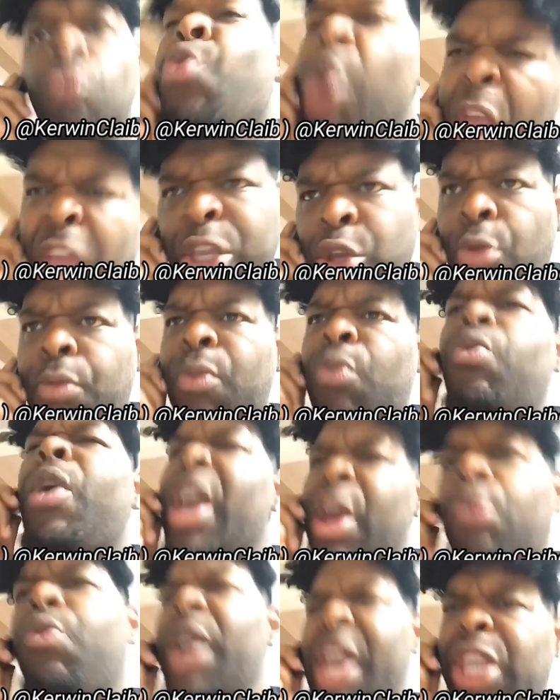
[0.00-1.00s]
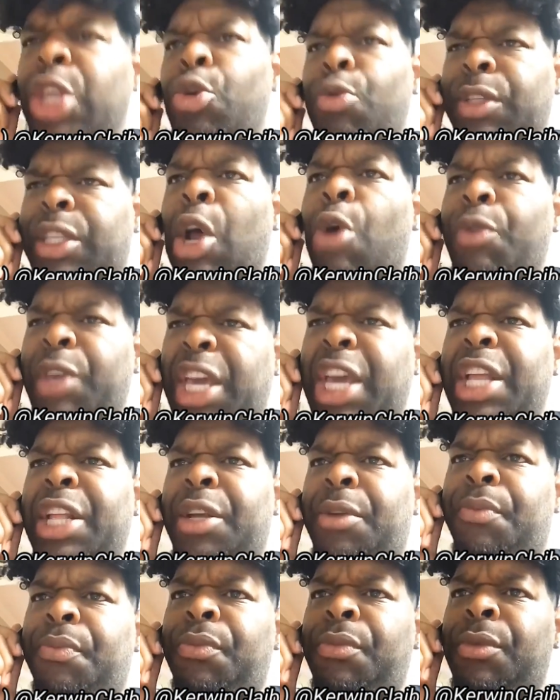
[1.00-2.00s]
When you when when you was gonna get it?